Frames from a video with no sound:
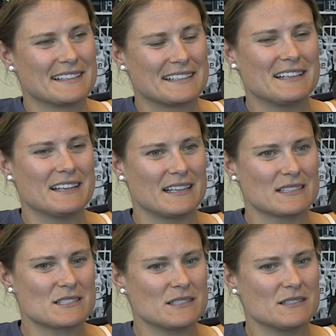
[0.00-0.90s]
yeah
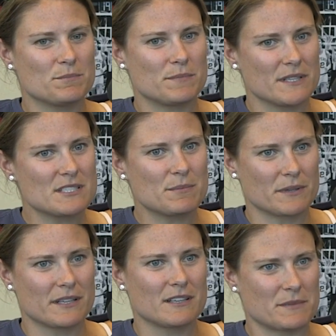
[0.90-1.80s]
it's a it's a
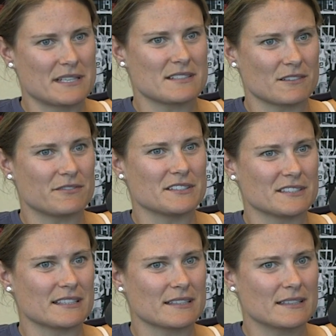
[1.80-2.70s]
pretty amazing
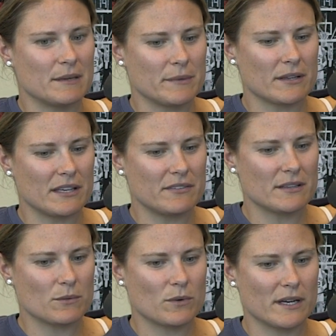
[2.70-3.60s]
feeling i mean
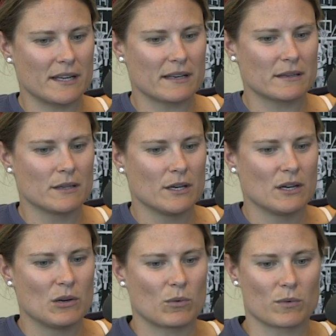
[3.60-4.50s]
even when
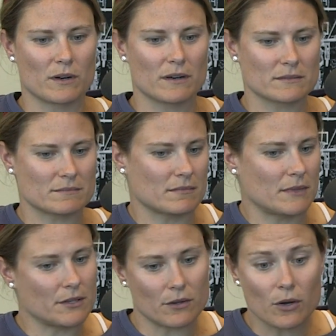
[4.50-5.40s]
we're
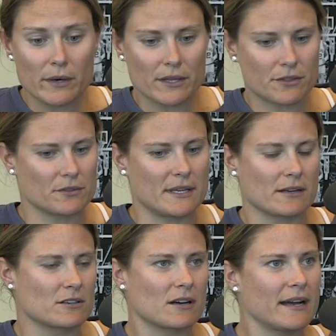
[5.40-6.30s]
you know going through
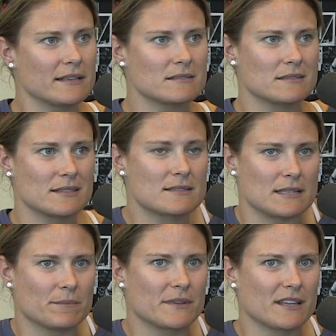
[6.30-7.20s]
that grind it's
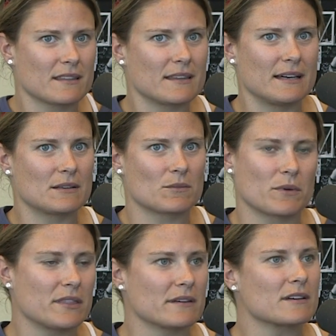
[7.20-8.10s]
something that
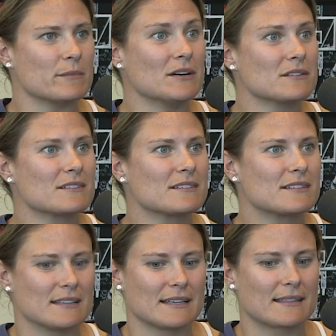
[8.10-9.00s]
we think about
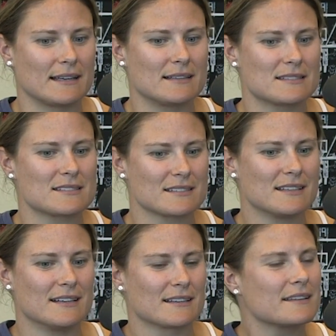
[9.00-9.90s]
that like that's
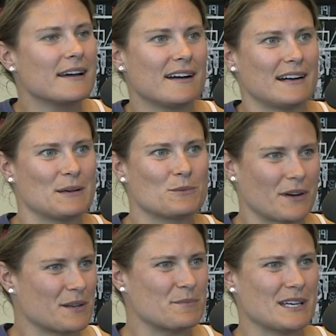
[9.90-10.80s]
yeah, I
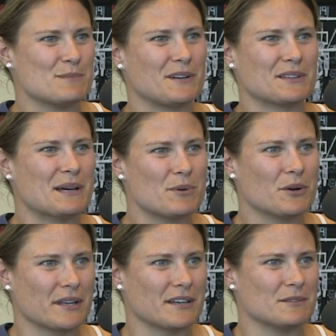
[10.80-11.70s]
want to be up on that
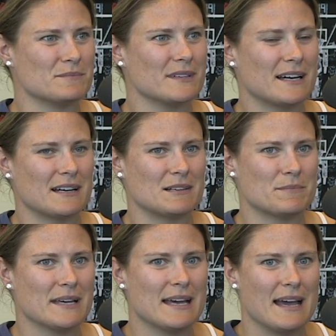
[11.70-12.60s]
podium.
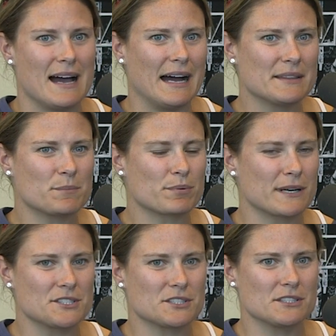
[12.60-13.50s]
Um, and the
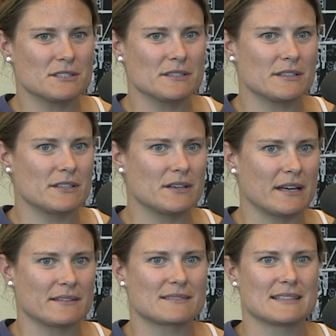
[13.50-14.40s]
pressure, you know, I,